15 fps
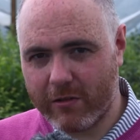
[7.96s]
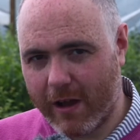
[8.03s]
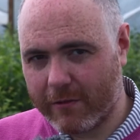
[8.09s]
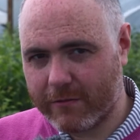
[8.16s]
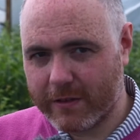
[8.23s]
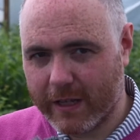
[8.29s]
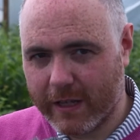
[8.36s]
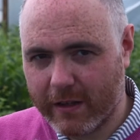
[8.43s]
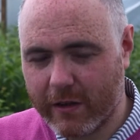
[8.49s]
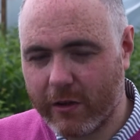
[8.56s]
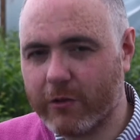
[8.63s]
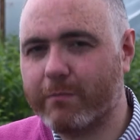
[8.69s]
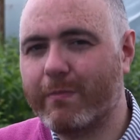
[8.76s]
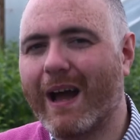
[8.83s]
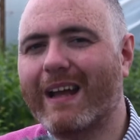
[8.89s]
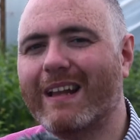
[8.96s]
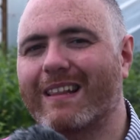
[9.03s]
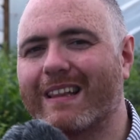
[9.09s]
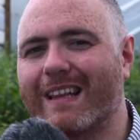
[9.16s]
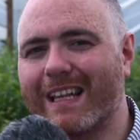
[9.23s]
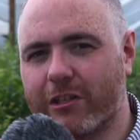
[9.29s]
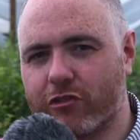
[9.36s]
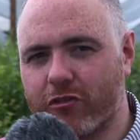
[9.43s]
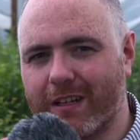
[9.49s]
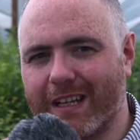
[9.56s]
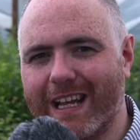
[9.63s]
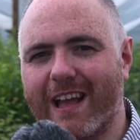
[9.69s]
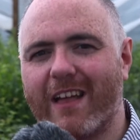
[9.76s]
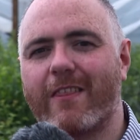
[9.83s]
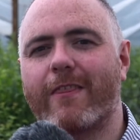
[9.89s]
grafting goes back
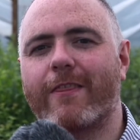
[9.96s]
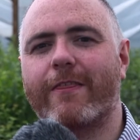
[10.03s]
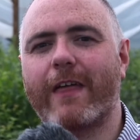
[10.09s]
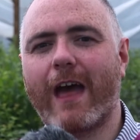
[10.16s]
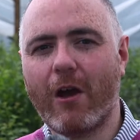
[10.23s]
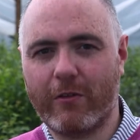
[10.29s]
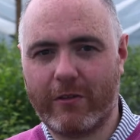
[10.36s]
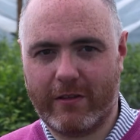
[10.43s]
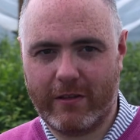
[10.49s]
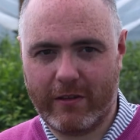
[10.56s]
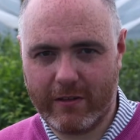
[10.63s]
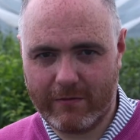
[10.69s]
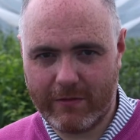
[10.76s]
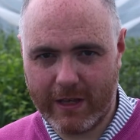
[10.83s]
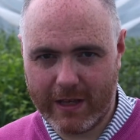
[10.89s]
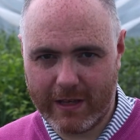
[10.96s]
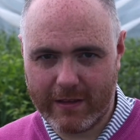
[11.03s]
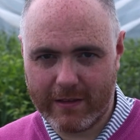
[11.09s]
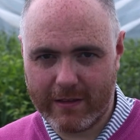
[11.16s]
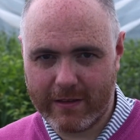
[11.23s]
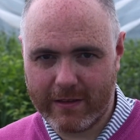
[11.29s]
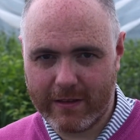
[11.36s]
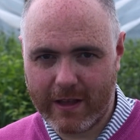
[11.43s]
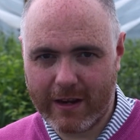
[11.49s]
literally thousands of years,